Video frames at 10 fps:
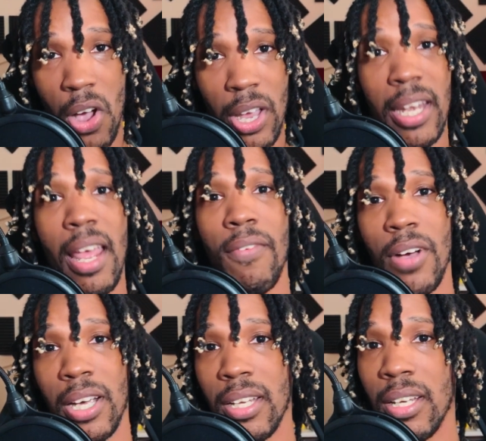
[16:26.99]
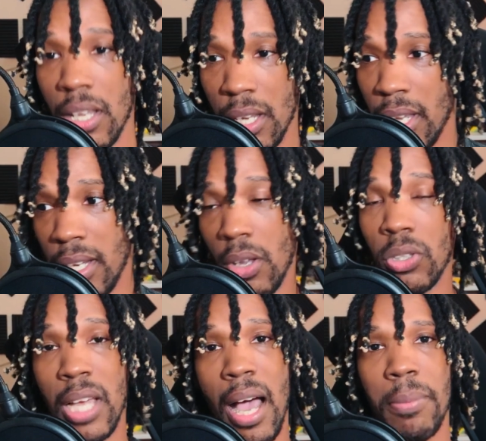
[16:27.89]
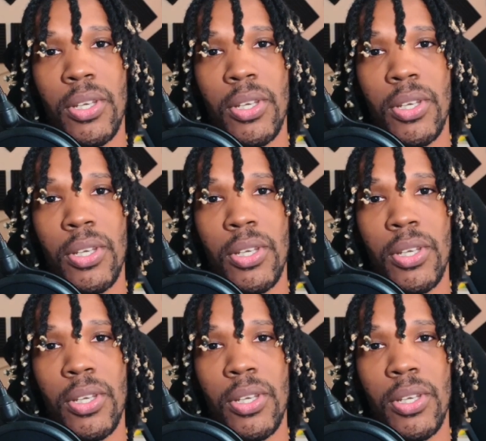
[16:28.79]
and that fucking and those cops.